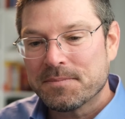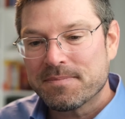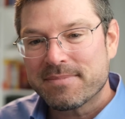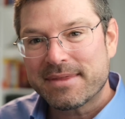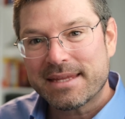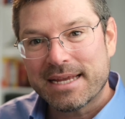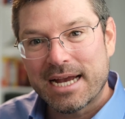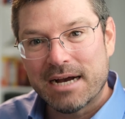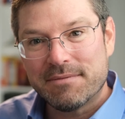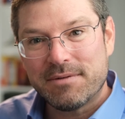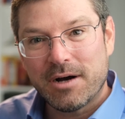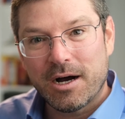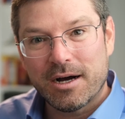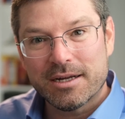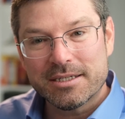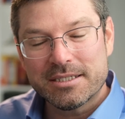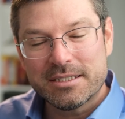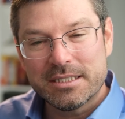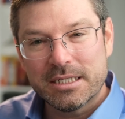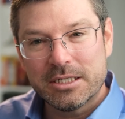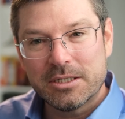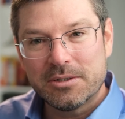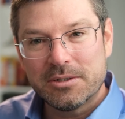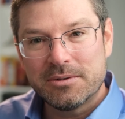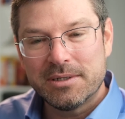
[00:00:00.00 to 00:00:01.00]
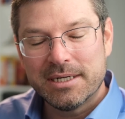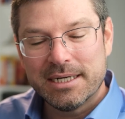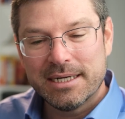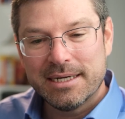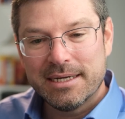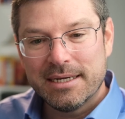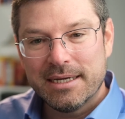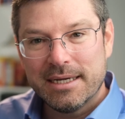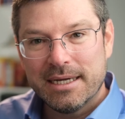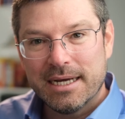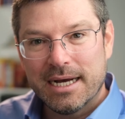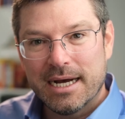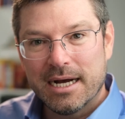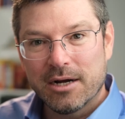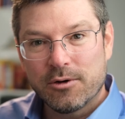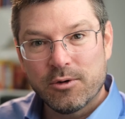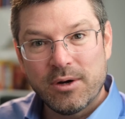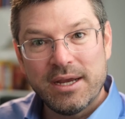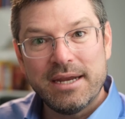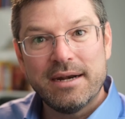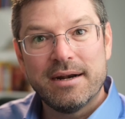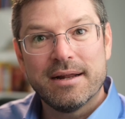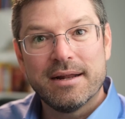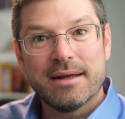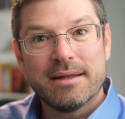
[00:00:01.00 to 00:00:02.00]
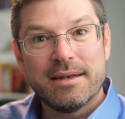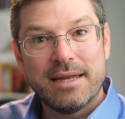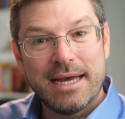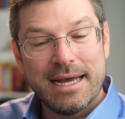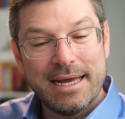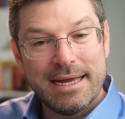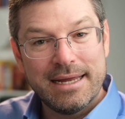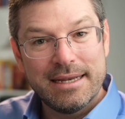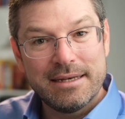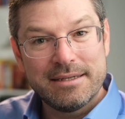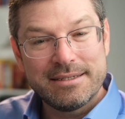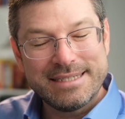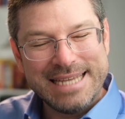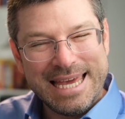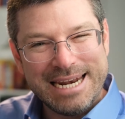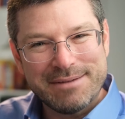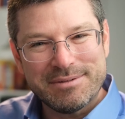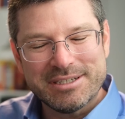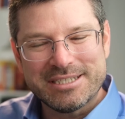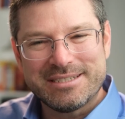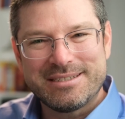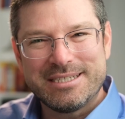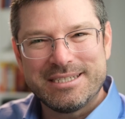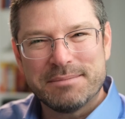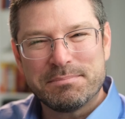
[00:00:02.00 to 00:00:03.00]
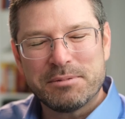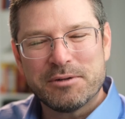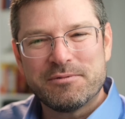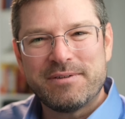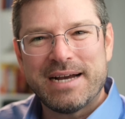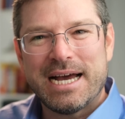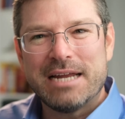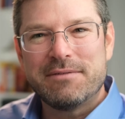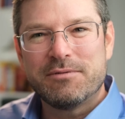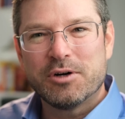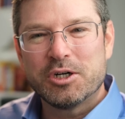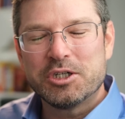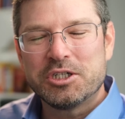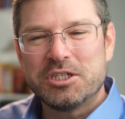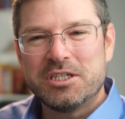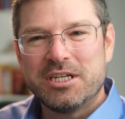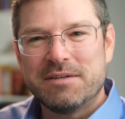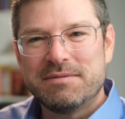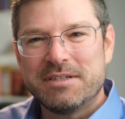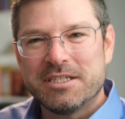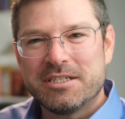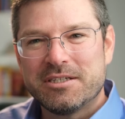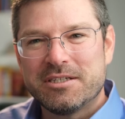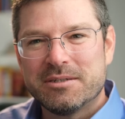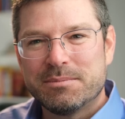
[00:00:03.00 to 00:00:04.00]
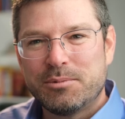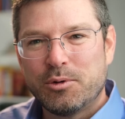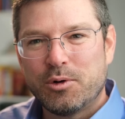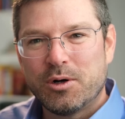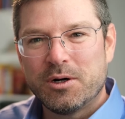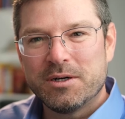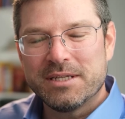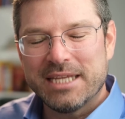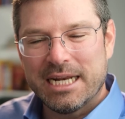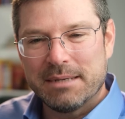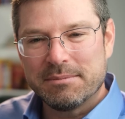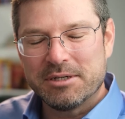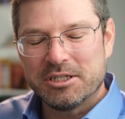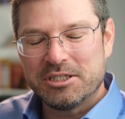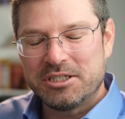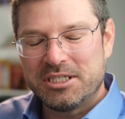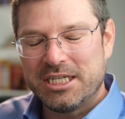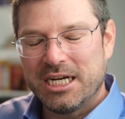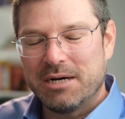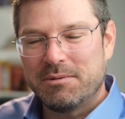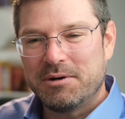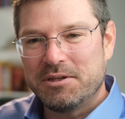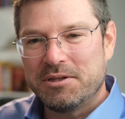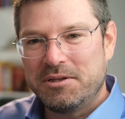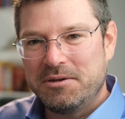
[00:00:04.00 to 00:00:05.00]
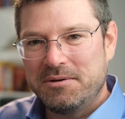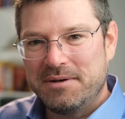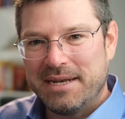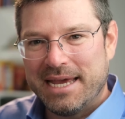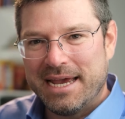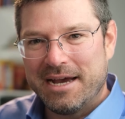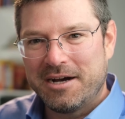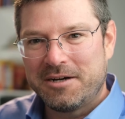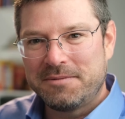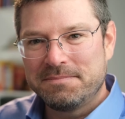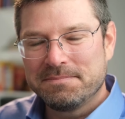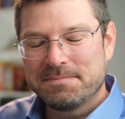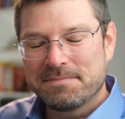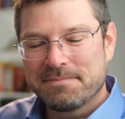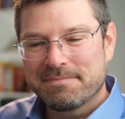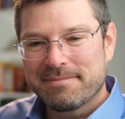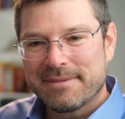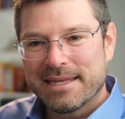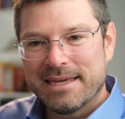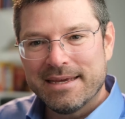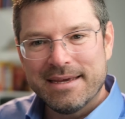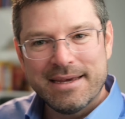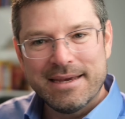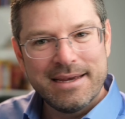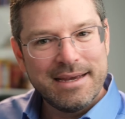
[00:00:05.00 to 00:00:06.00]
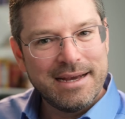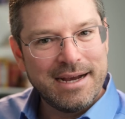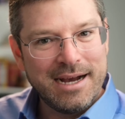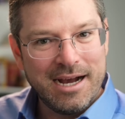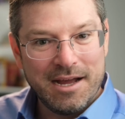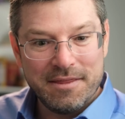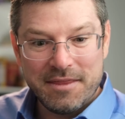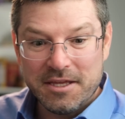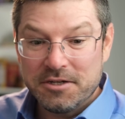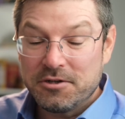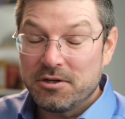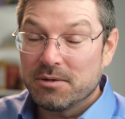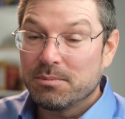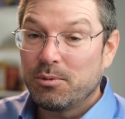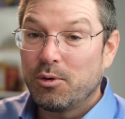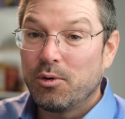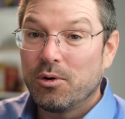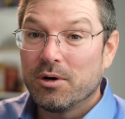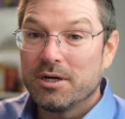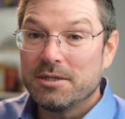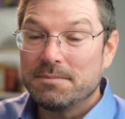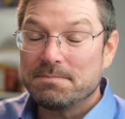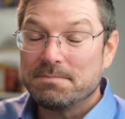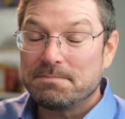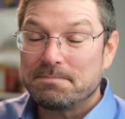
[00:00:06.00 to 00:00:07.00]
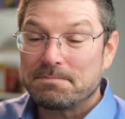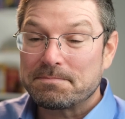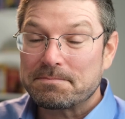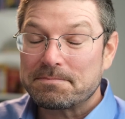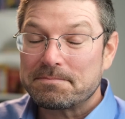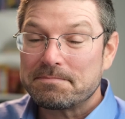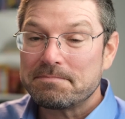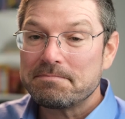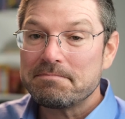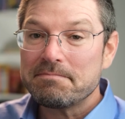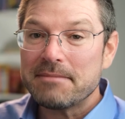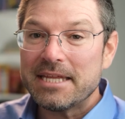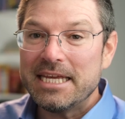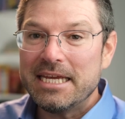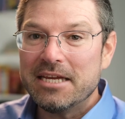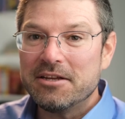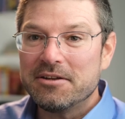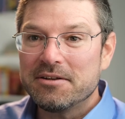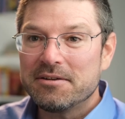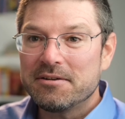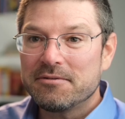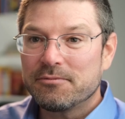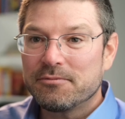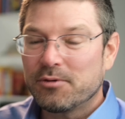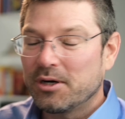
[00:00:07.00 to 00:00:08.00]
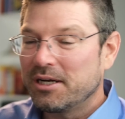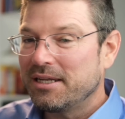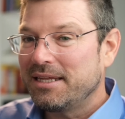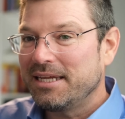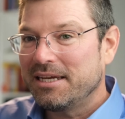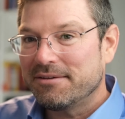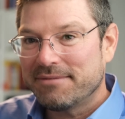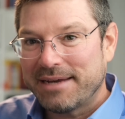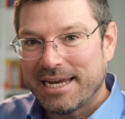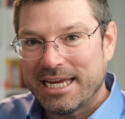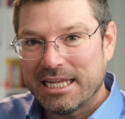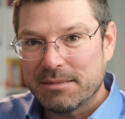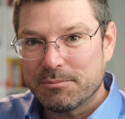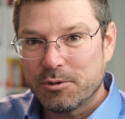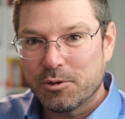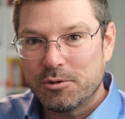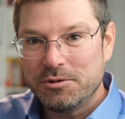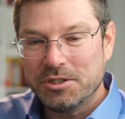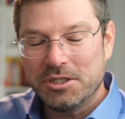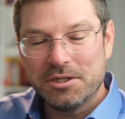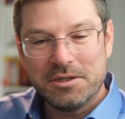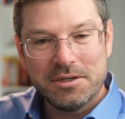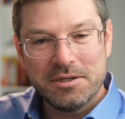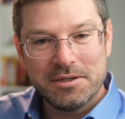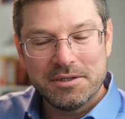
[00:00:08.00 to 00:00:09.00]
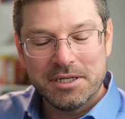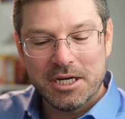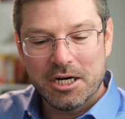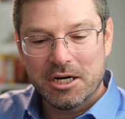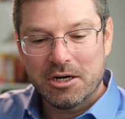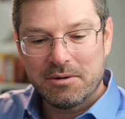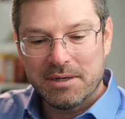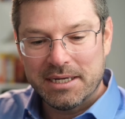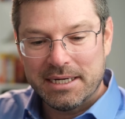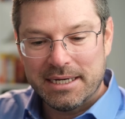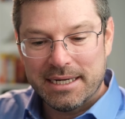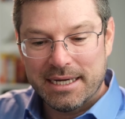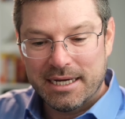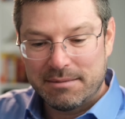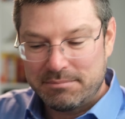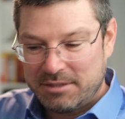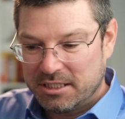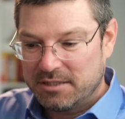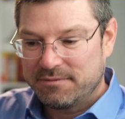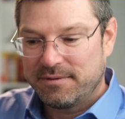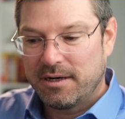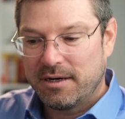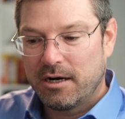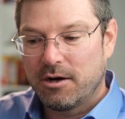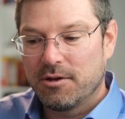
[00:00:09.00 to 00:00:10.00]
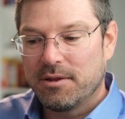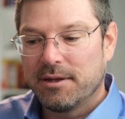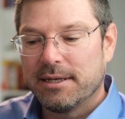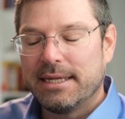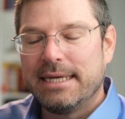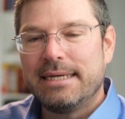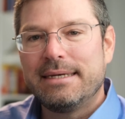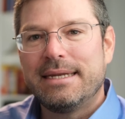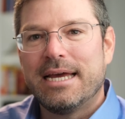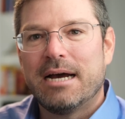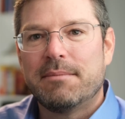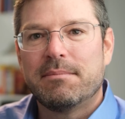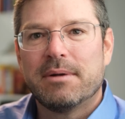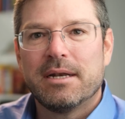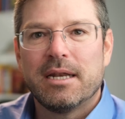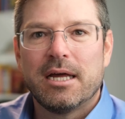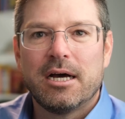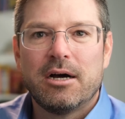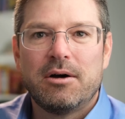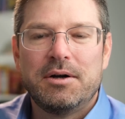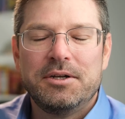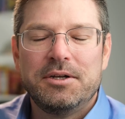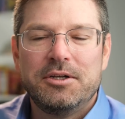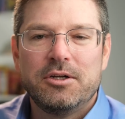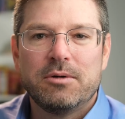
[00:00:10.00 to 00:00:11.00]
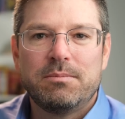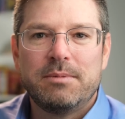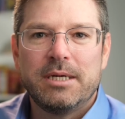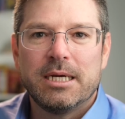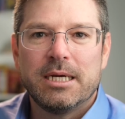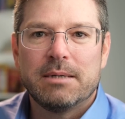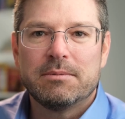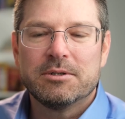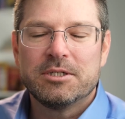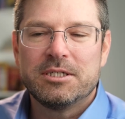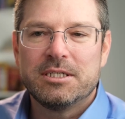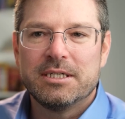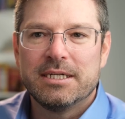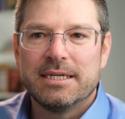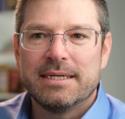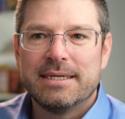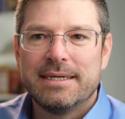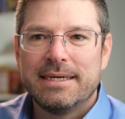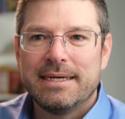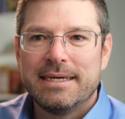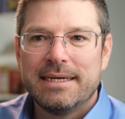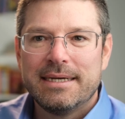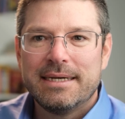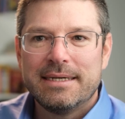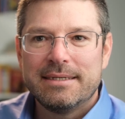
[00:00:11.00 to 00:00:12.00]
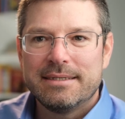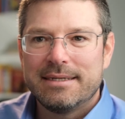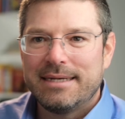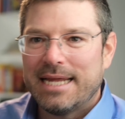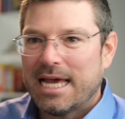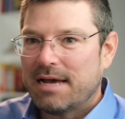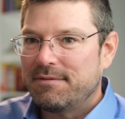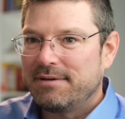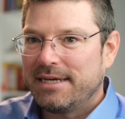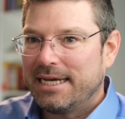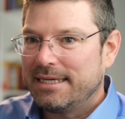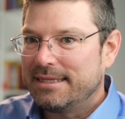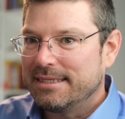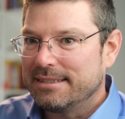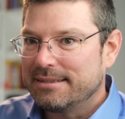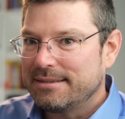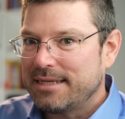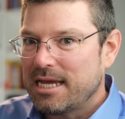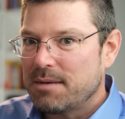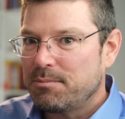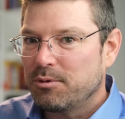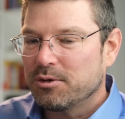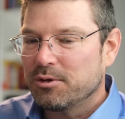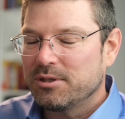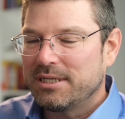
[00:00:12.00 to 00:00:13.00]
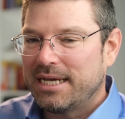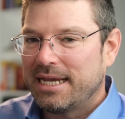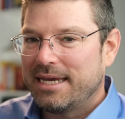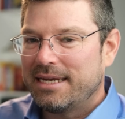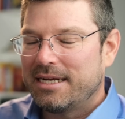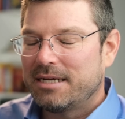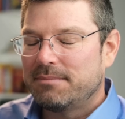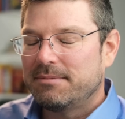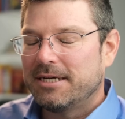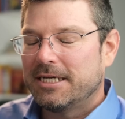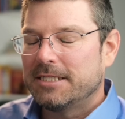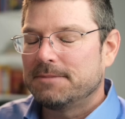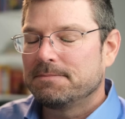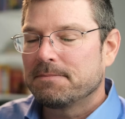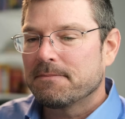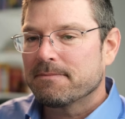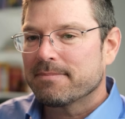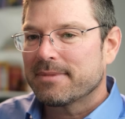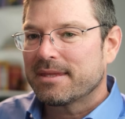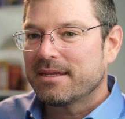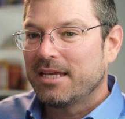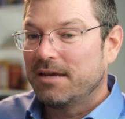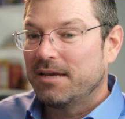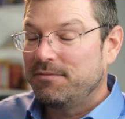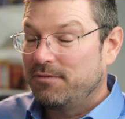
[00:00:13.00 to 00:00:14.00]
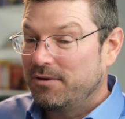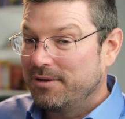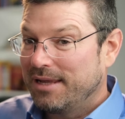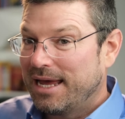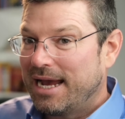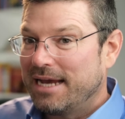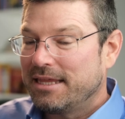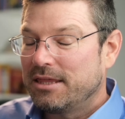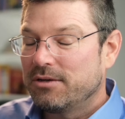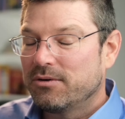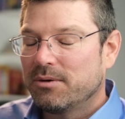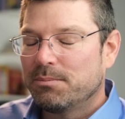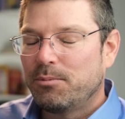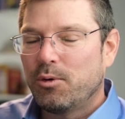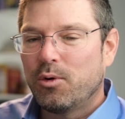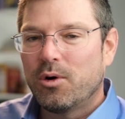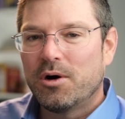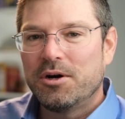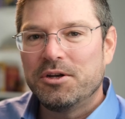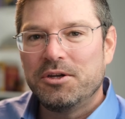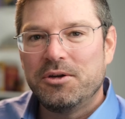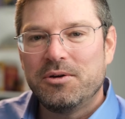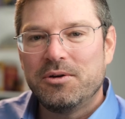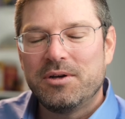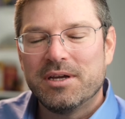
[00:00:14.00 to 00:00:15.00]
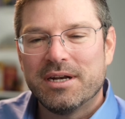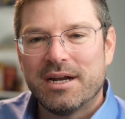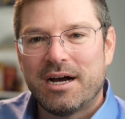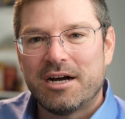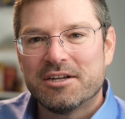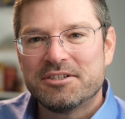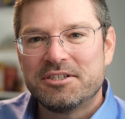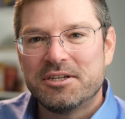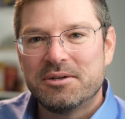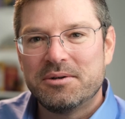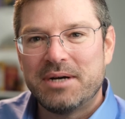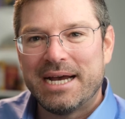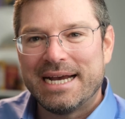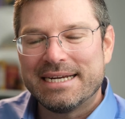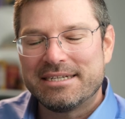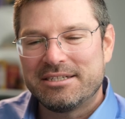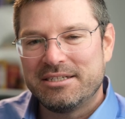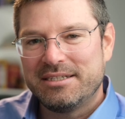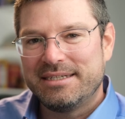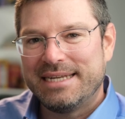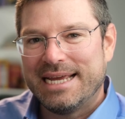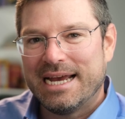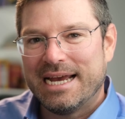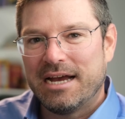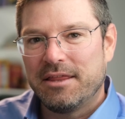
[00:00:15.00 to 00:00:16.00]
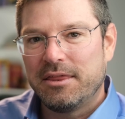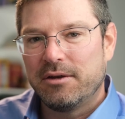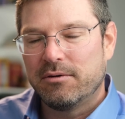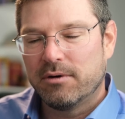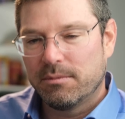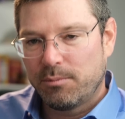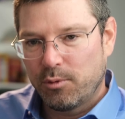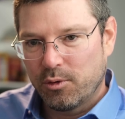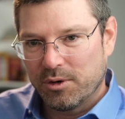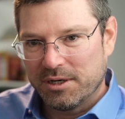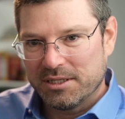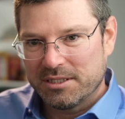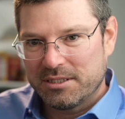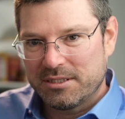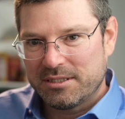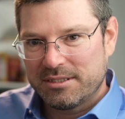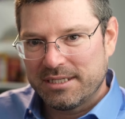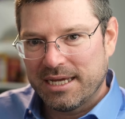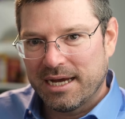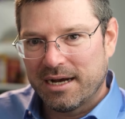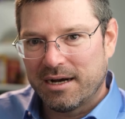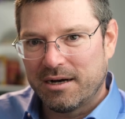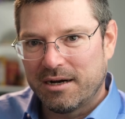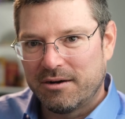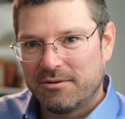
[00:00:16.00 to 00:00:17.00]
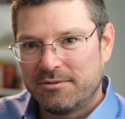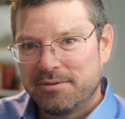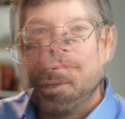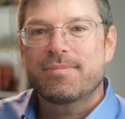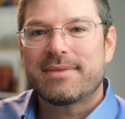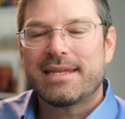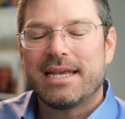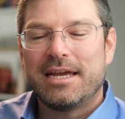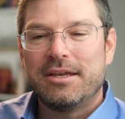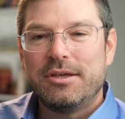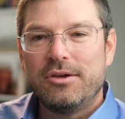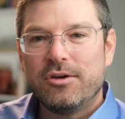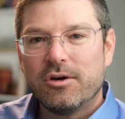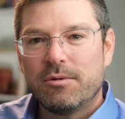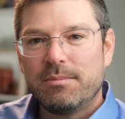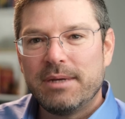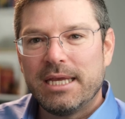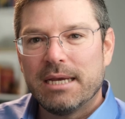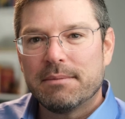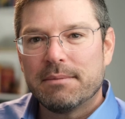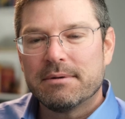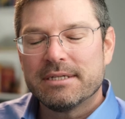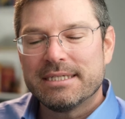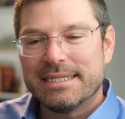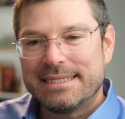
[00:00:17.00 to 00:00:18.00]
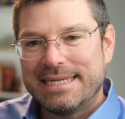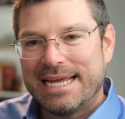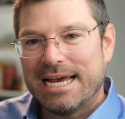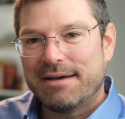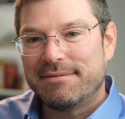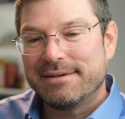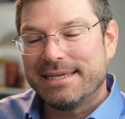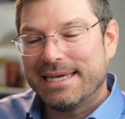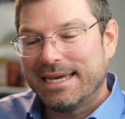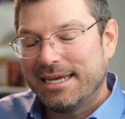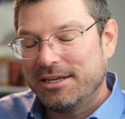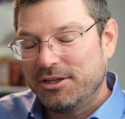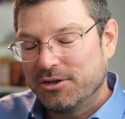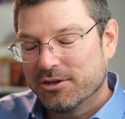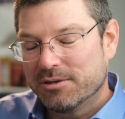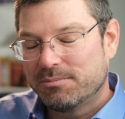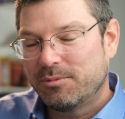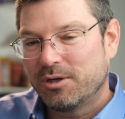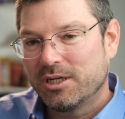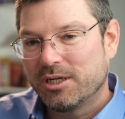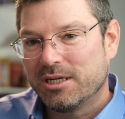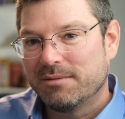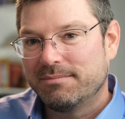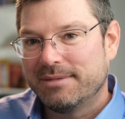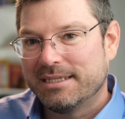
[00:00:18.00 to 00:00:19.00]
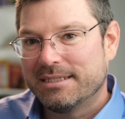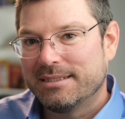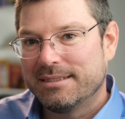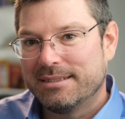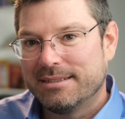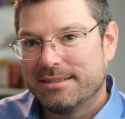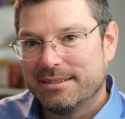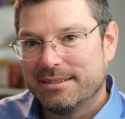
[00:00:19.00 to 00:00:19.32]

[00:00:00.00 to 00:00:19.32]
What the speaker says: I've also created it's kind of a simplified version of this report that I'm going to share with you now. This report is freely available. You can go and just follow the link down below and you'll be able to navigate the sample data. But if you like the report, you can also actually download the report itself and you'll be able to navigate your book of business